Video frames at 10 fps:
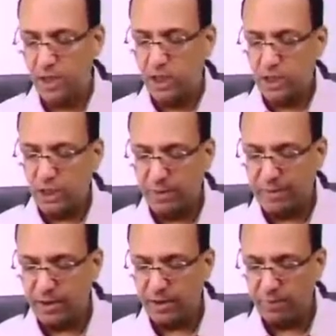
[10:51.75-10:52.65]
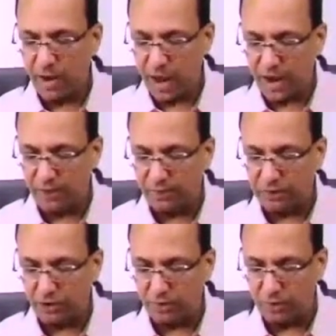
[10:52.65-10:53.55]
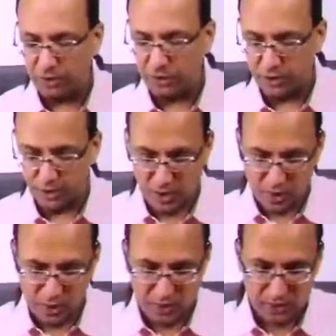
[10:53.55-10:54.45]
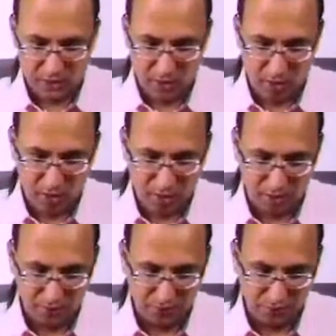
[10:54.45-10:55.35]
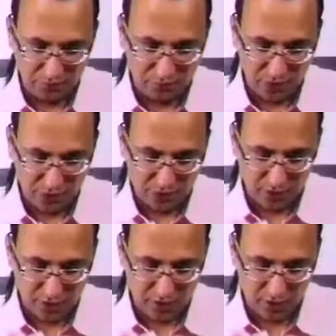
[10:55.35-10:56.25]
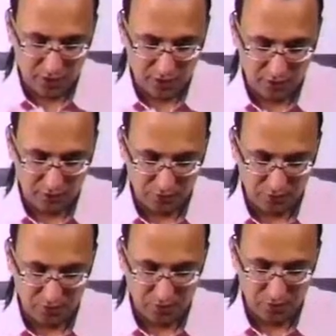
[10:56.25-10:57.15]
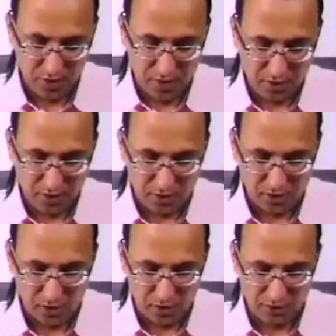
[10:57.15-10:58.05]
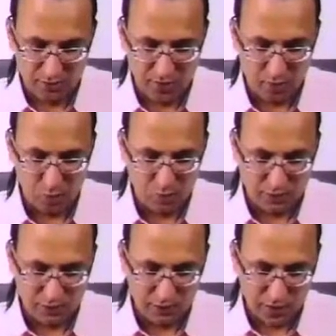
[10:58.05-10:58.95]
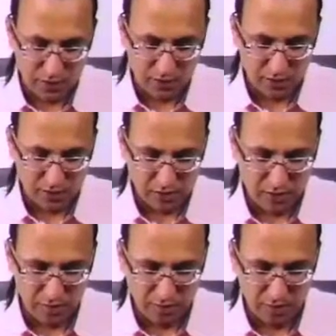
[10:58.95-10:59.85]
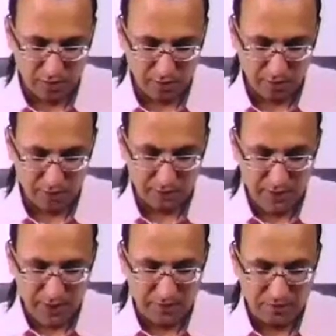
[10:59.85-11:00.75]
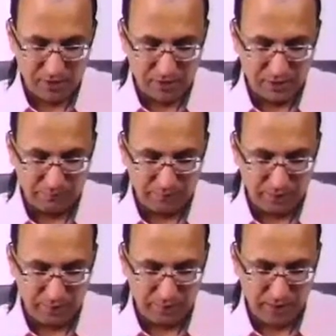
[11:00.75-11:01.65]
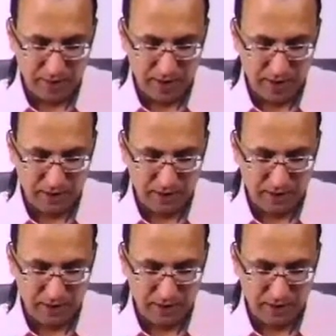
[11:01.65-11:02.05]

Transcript: coming behind which structure? That is the olive. This is the olive. This is olive, then who is this? This is the pyramid. If that is the pyramid and